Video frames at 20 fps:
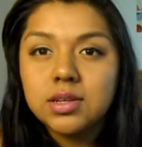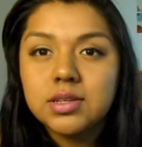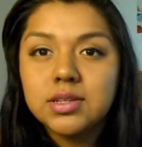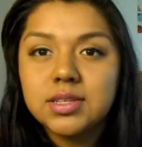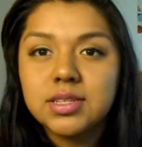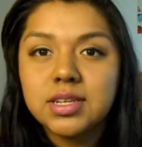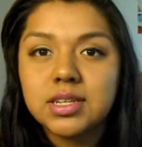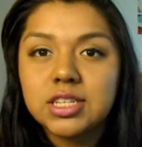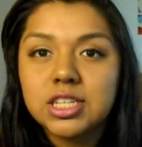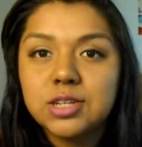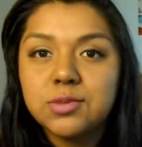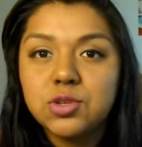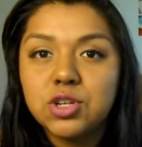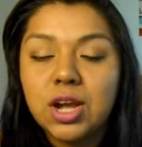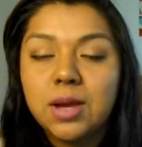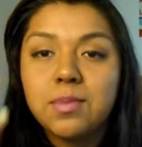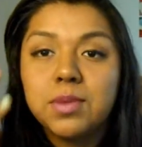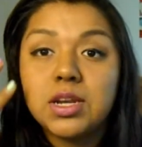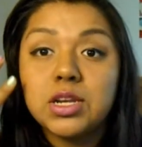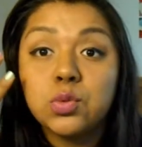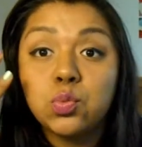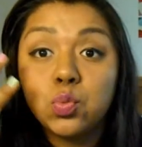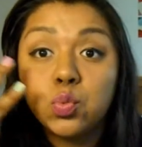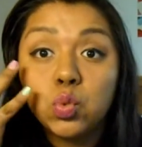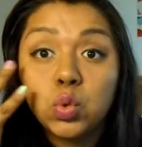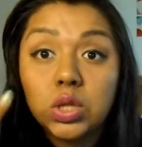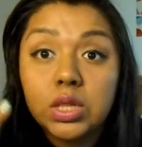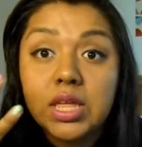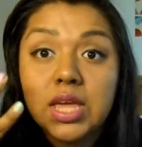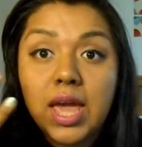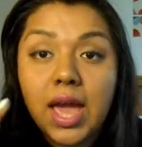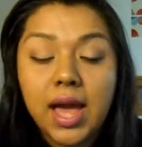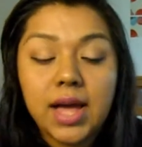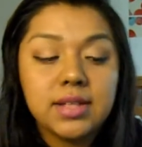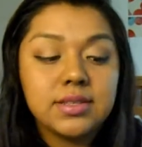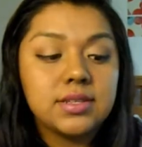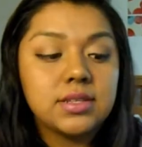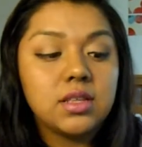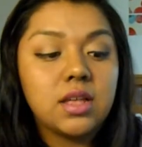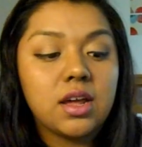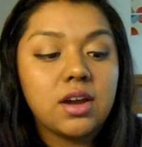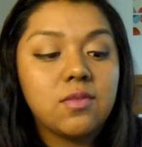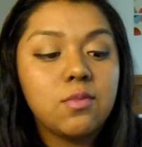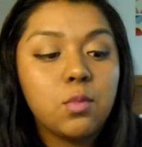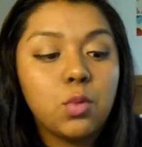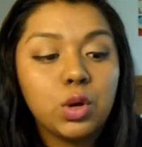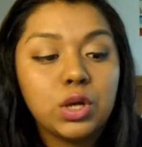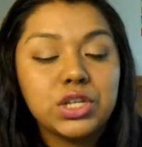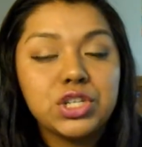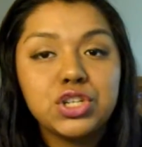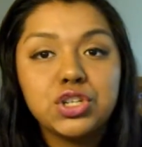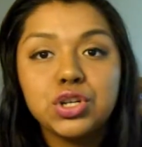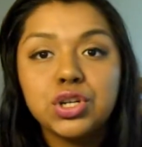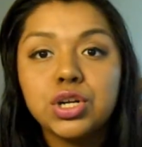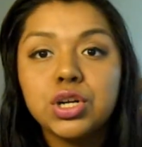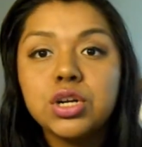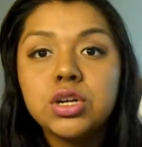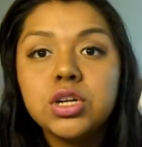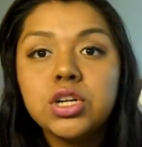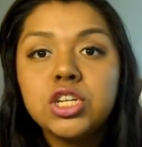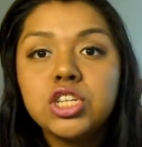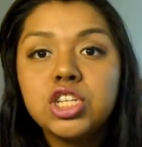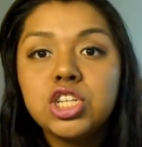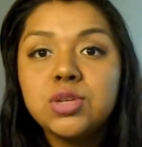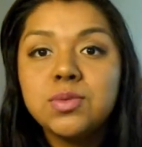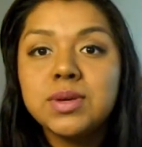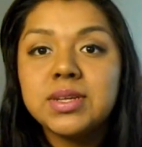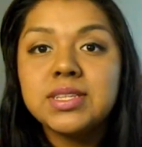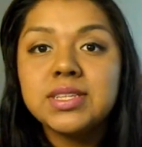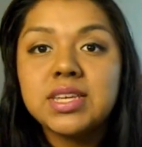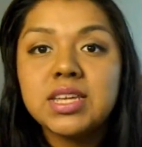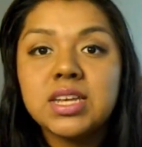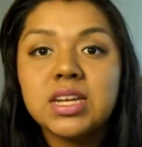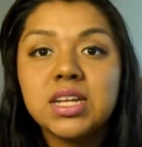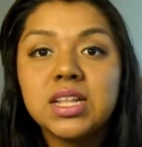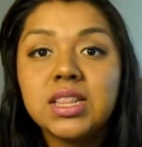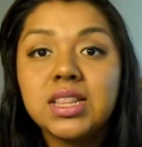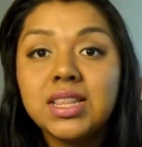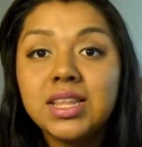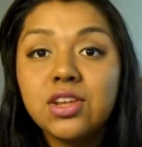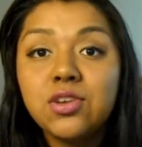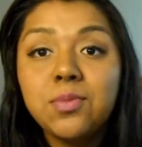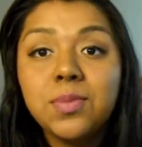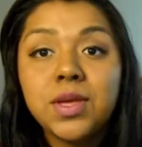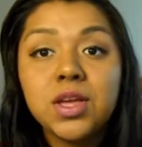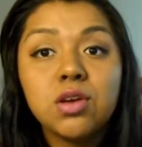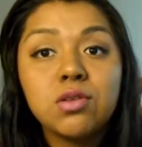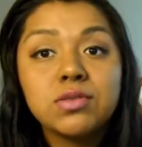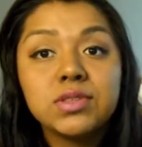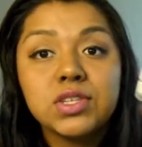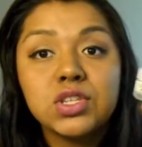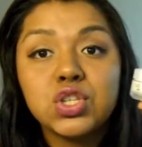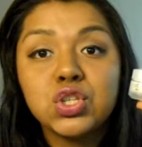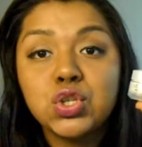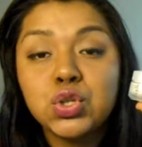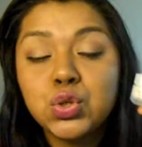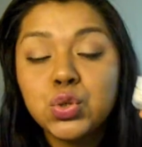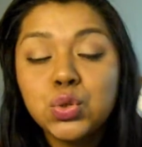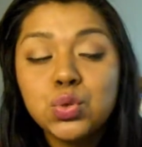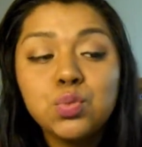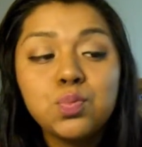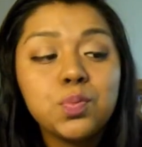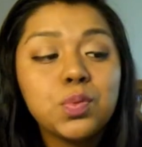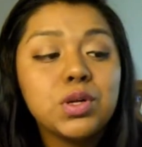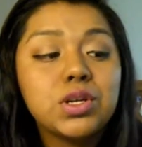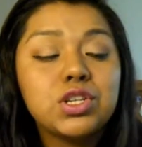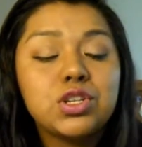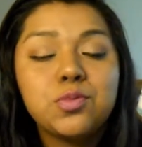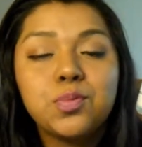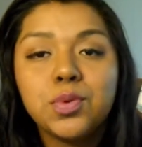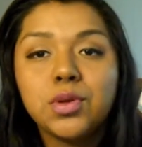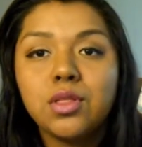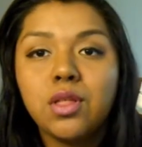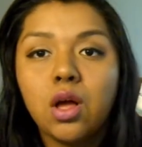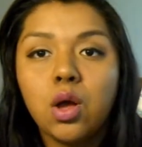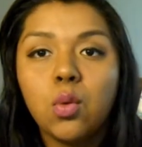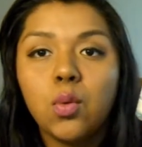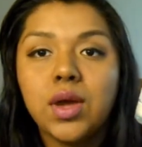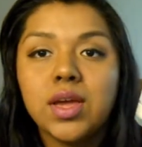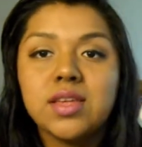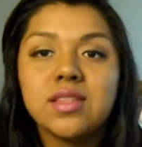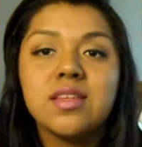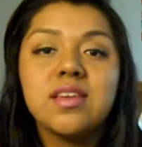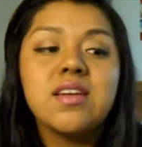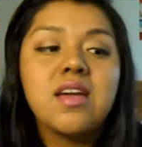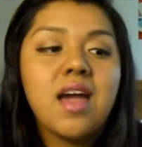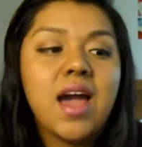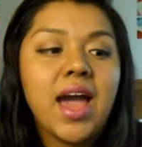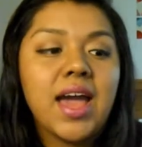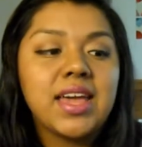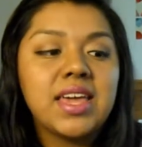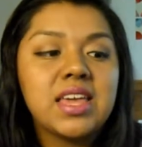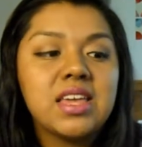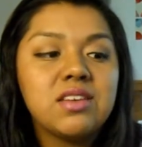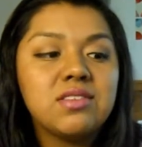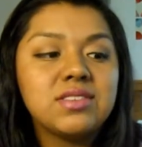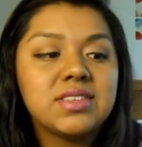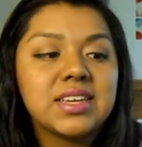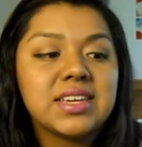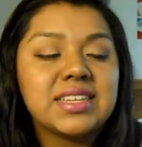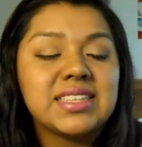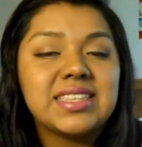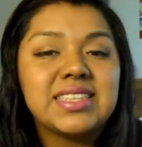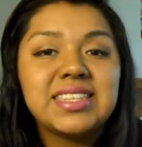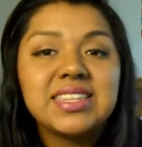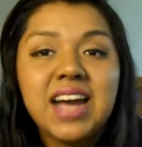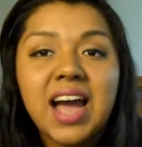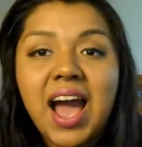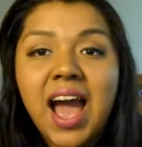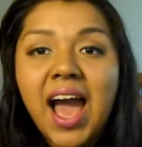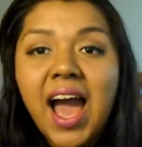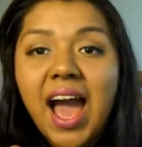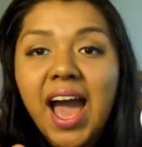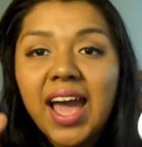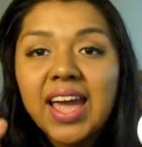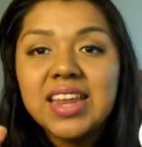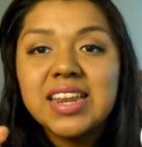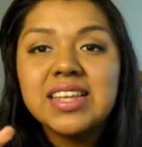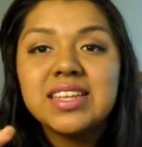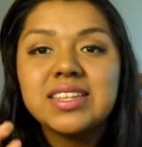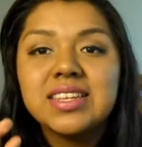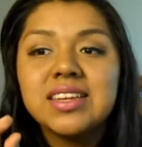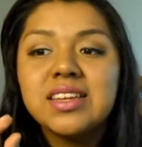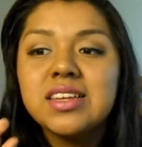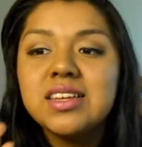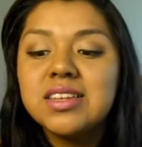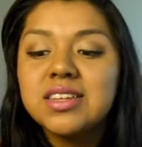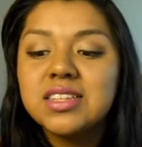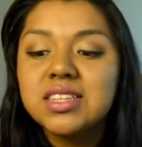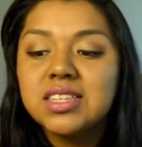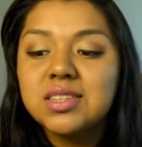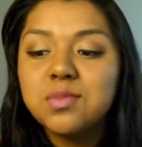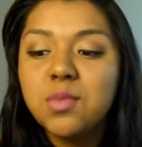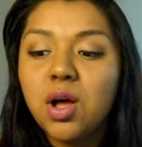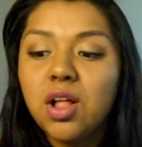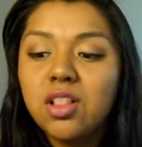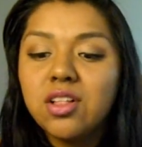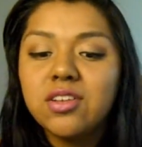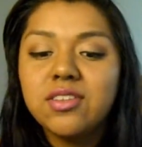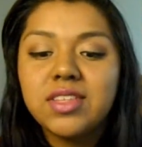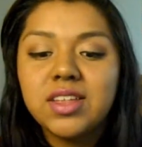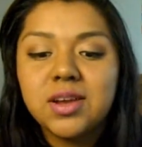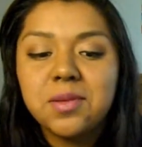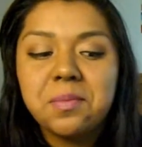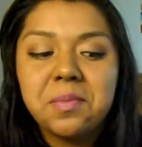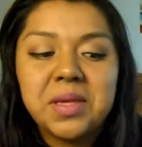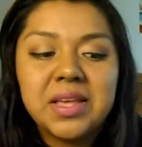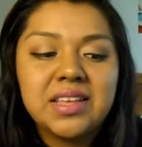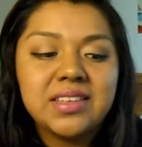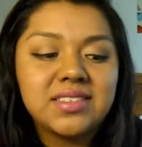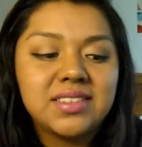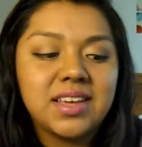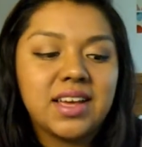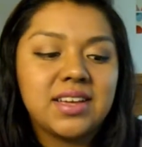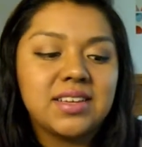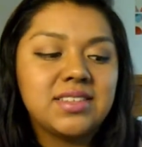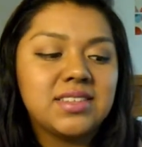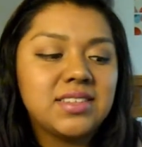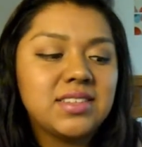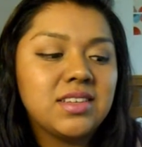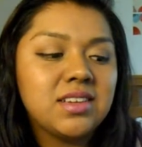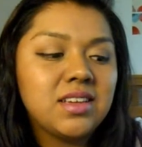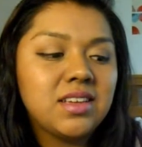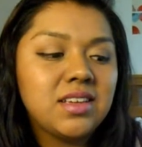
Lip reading: sucked up dry, but it really adds a lot of moisture to my skin. A little bit goes a super duper long way. I can use like a tiny, smaller than a pea size,